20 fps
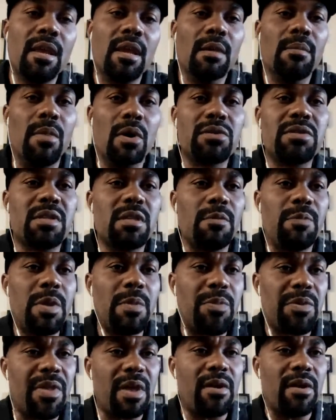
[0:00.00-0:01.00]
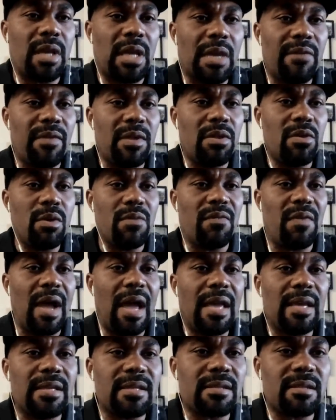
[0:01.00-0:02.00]
Most of the people that are giving you
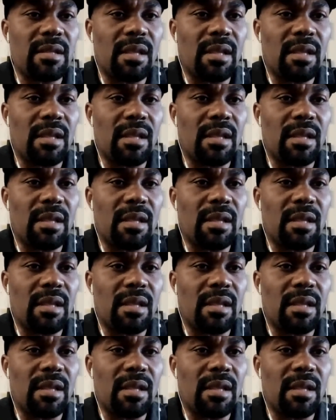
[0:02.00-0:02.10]
advice